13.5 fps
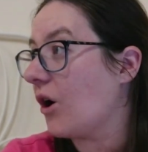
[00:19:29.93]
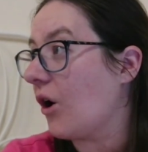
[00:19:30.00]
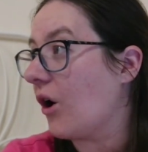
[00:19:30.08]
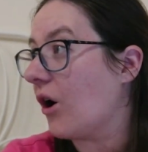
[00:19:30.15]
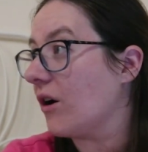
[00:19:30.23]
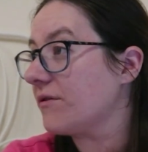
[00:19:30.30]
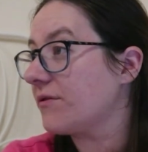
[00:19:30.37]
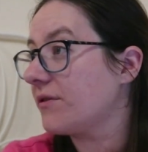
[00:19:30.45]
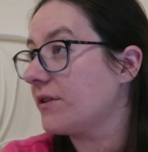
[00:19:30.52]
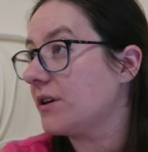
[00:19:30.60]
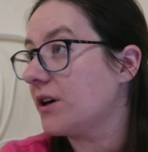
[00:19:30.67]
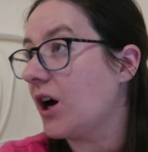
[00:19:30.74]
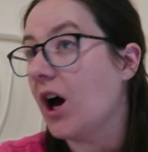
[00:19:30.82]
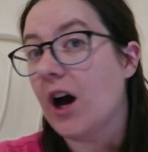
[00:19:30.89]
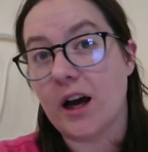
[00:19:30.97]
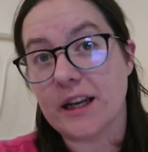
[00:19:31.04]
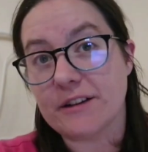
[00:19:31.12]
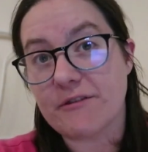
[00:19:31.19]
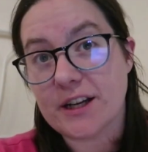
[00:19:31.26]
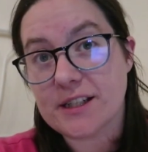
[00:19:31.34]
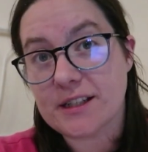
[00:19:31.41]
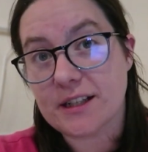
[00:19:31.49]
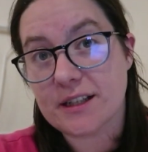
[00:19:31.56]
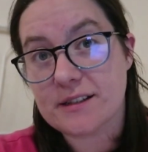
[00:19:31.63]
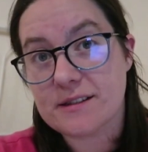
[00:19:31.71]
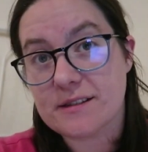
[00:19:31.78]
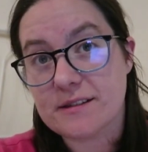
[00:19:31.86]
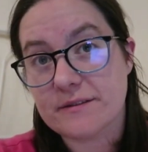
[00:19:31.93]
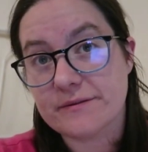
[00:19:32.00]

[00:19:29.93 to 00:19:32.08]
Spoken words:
of early readiness.